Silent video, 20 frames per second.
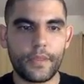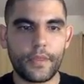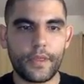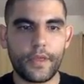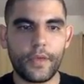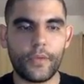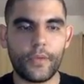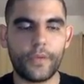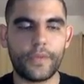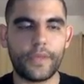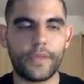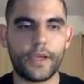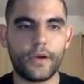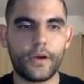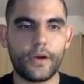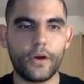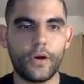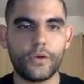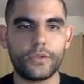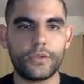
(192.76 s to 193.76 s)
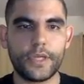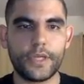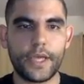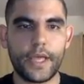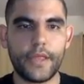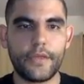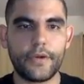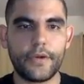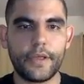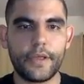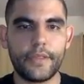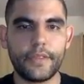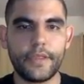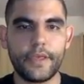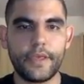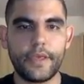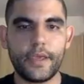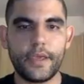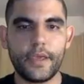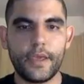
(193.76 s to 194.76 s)
And when they go together in
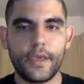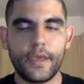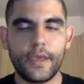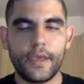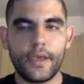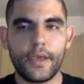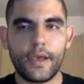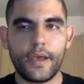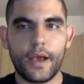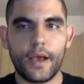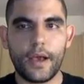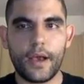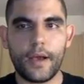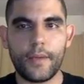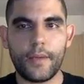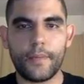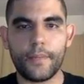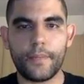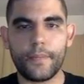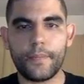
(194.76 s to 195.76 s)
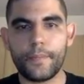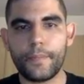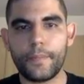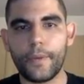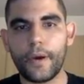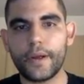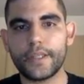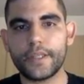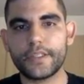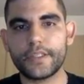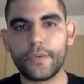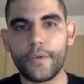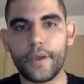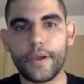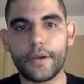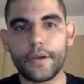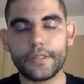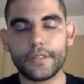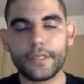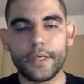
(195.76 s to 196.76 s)
the Punnett
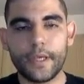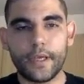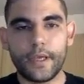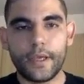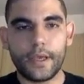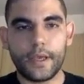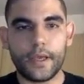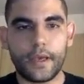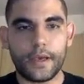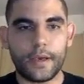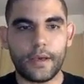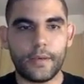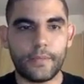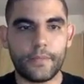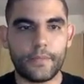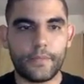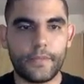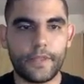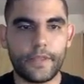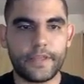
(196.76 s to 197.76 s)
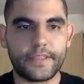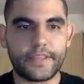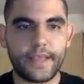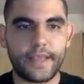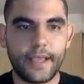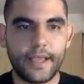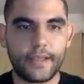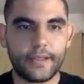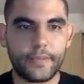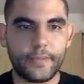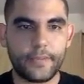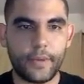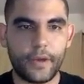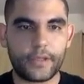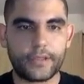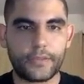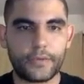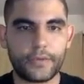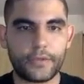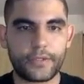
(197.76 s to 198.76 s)
squares, the
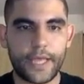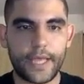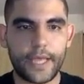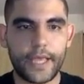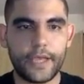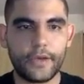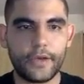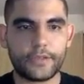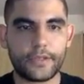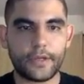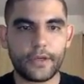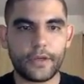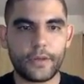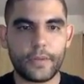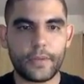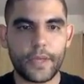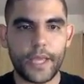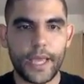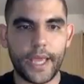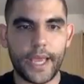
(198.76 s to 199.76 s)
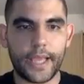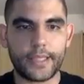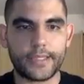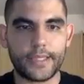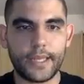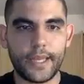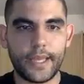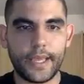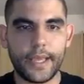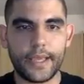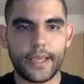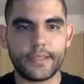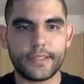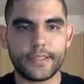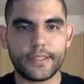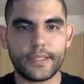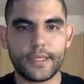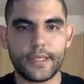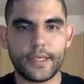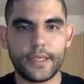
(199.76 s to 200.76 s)
possible zygotes are going to be X and
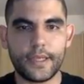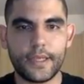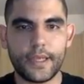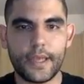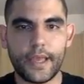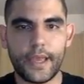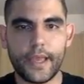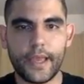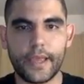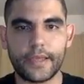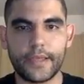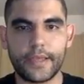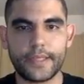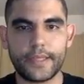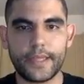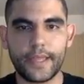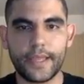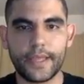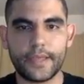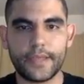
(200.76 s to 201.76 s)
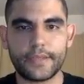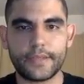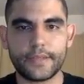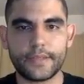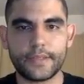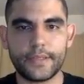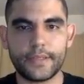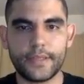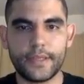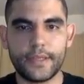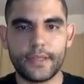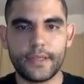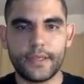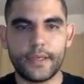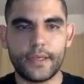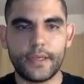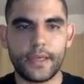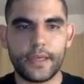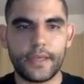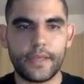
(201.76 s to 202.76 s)
X, X and X,
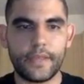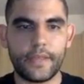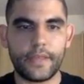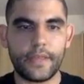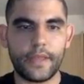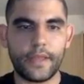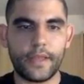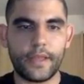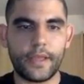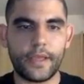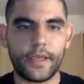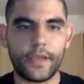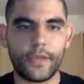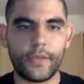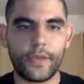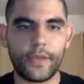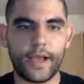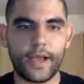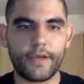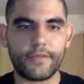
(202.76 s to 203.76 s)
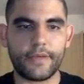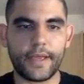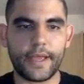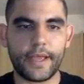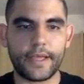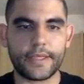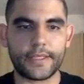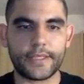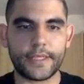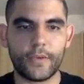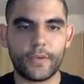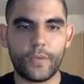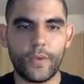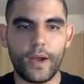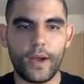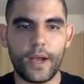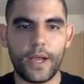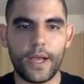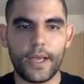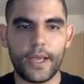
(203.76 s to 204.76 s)
and then here we have X and a
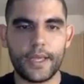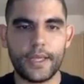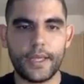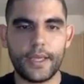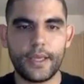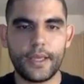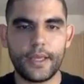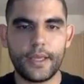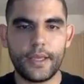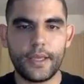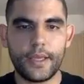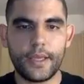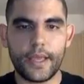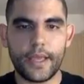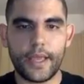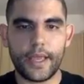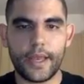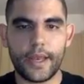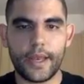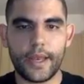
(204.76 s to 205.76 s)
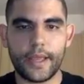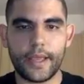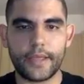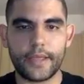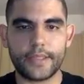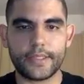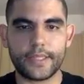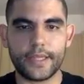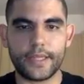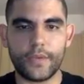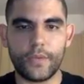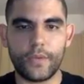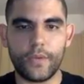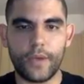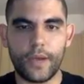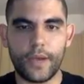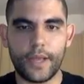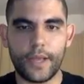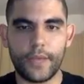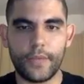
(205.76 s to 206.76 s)
Y, and X and a
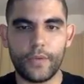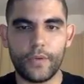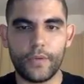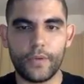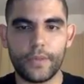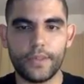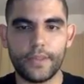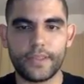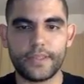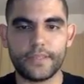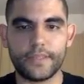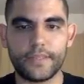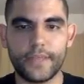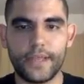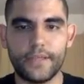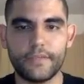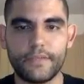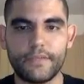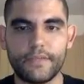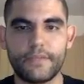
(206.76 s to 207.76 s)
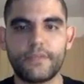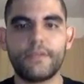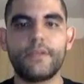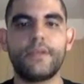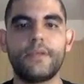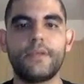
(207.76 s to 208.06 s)
Y. Well, what this means